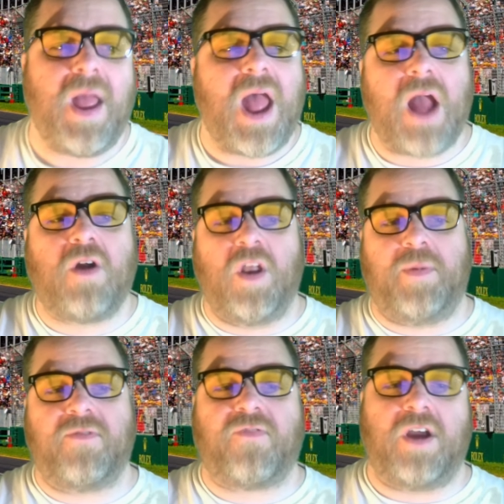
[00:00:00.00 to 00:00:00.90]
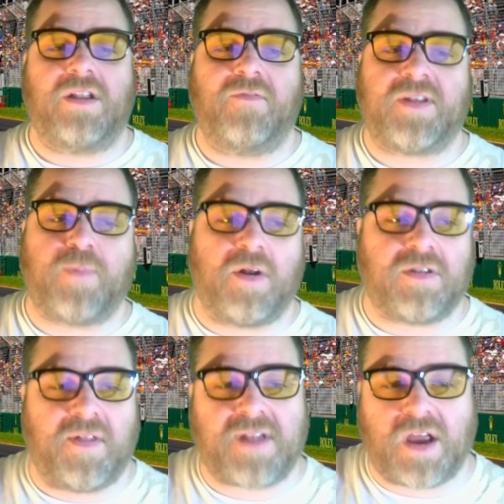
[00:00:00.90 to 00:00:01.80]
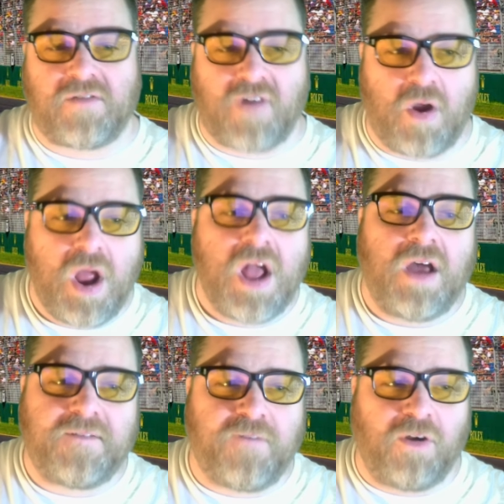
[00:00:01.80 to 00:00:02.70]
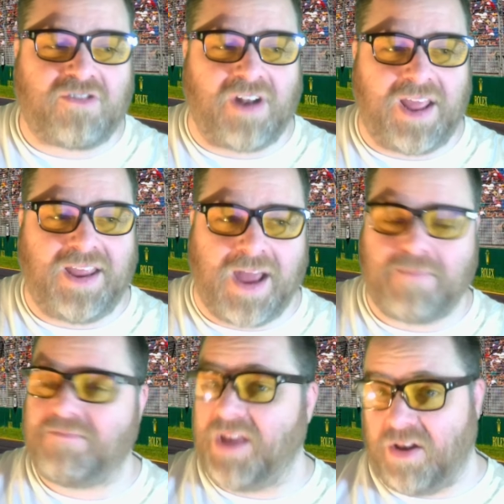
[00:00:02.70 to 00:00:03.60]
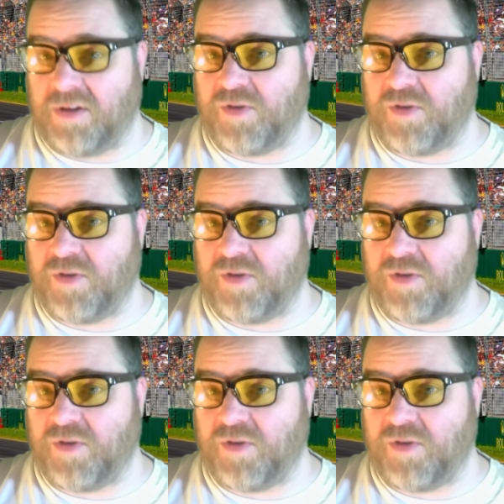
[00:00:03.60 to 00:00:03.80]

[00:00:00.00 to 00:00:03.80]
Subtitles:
and could have been fighting for spots on the second row. Unfortunately, yep, he lost